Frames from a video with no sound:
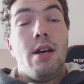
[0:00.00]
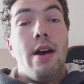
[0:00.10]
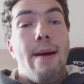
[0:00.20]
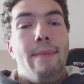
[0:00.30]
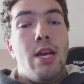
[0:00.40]

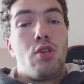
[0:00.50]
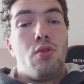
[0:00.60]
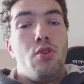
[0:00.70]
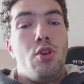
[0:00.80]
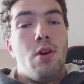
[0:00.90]
And make
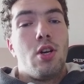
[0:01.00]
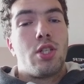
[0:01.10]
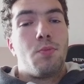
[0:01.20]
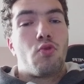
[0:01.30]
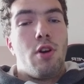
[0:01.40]
sure you are
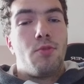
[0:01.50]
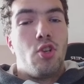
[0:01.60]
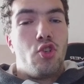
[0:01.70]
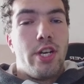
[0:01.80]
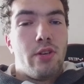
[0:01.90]
subscribed to
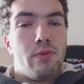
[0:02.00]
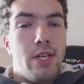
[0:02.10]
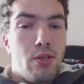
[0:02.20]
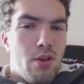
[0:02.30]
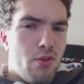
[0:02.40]
the channel.
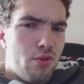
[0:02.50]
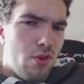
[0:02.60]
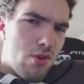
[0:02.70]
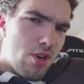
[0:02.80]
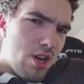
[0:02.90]
And good
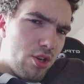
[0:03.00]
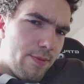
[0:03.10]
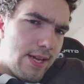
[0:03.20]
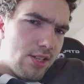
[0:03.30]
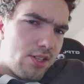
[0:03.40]
God, I look a
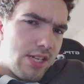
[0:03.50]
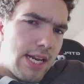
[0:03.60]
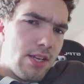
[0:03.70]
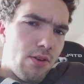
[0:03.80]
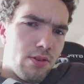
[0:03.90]
bit
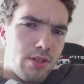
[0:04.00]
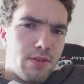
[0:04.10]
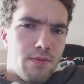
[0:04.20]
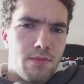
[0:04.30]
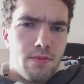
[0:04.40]
silly, don't I?
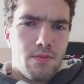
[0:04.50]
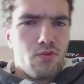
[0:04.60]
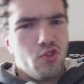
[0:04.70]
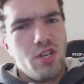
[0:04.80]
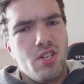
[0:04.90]

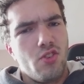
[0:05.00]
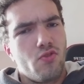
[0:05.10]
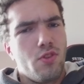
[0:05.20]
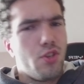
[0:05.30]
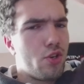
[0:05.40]
Jesus
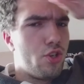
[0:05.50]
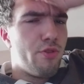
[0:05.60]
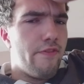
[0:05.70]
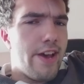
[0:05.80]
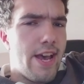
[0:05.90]
Christ, I can
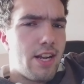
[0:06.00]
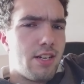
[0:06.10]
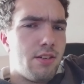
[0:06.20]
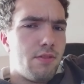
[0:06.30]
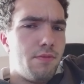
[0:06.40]
do with a
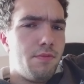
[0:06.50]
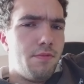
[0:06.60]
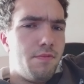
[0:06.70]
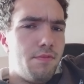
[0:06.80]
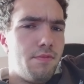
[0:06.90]
haircut.
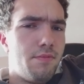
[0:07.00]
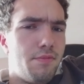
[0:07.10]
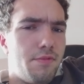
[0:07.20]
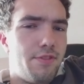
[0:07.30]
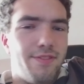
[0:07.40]

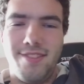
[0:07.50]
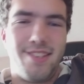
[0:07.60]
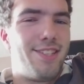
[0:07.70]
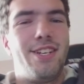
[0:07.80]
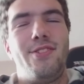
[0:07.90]

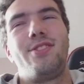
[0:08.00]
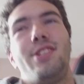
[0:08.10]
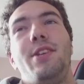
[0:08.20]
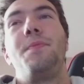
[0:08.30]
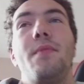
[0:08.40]

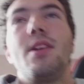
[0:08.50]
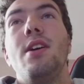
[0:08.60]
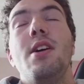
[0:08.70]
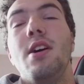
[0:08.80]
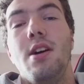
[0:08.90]
Seriously.
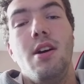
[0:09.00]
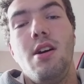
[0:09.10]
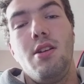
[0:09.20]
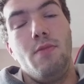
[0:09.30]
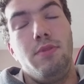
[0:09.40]

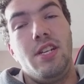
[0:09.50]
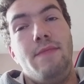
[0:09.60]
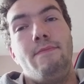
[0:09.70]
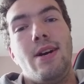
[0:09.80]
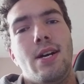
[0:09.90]
I look bloody
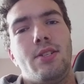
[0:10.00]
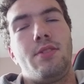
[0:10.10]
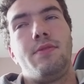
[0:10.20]
mad.